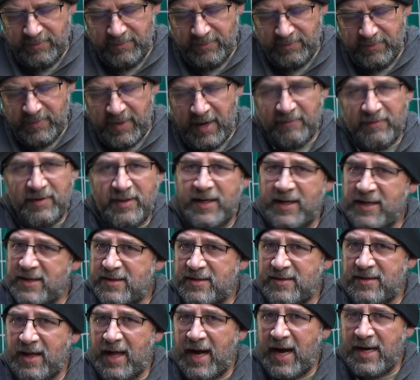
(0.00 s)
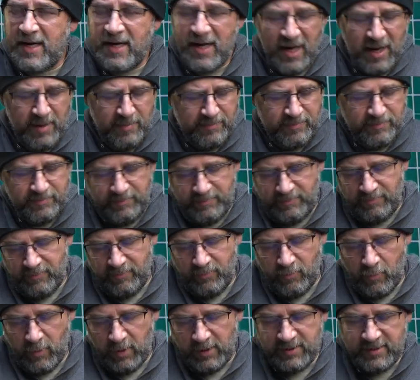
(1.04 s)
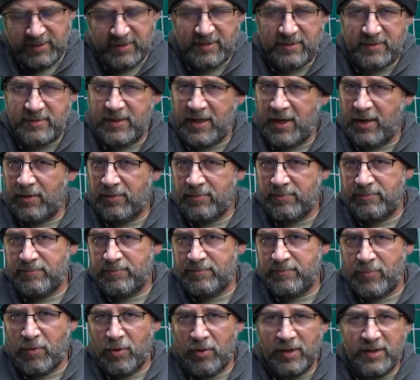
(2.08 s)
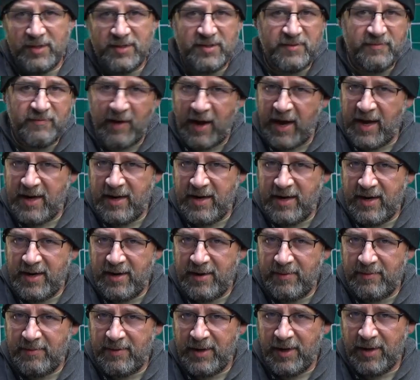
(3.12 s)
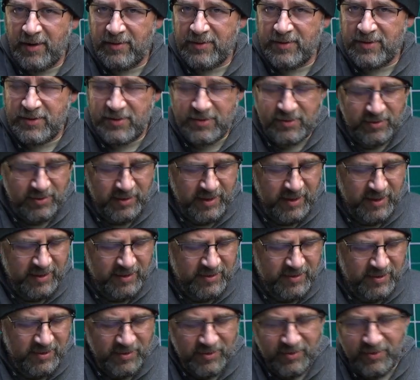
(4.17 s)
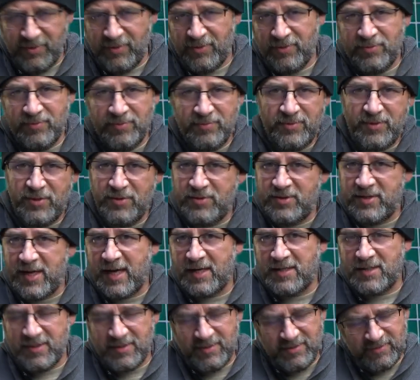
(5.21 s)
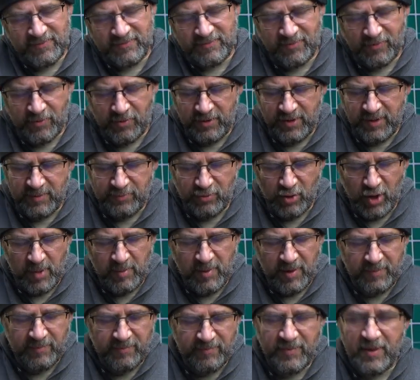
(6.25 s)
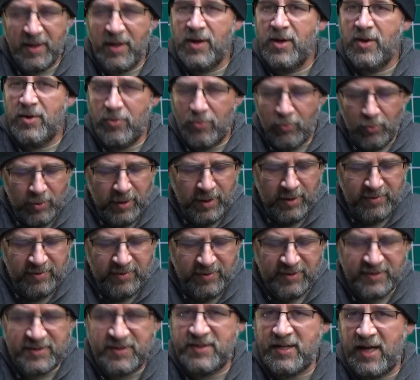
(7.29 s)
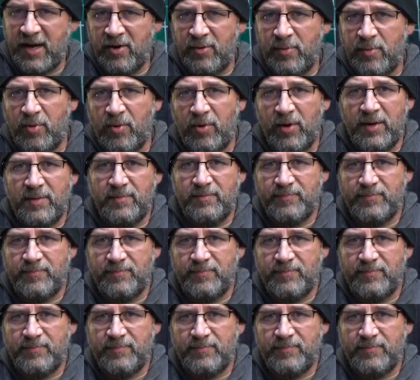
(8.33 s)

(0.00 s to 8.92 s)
Everything's lined up. Once, board is divided, into two sections for deployment with the center point.